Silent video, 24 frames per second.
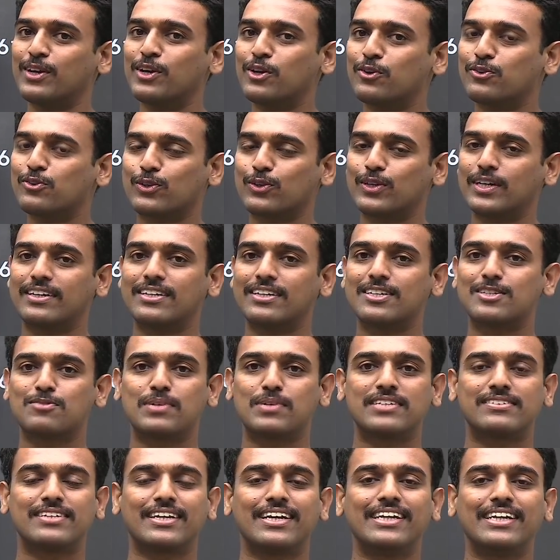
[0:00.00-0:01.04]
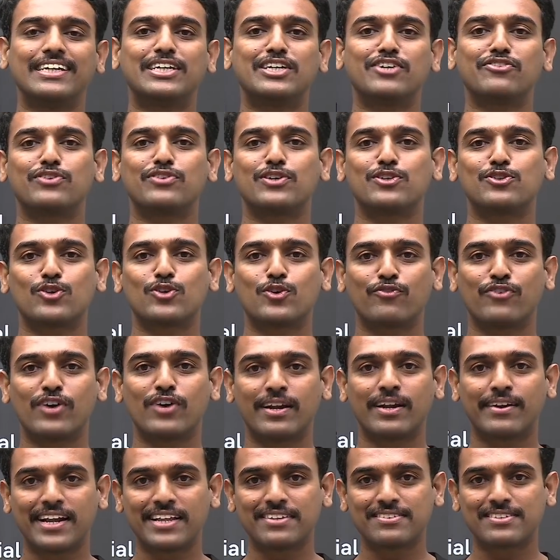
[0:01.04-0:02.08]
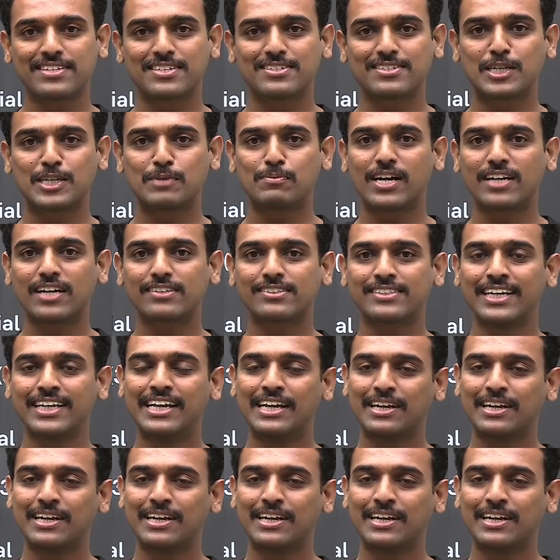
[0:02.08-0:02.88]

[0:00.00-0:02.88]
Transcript: So it is basically a difference of 160 marks.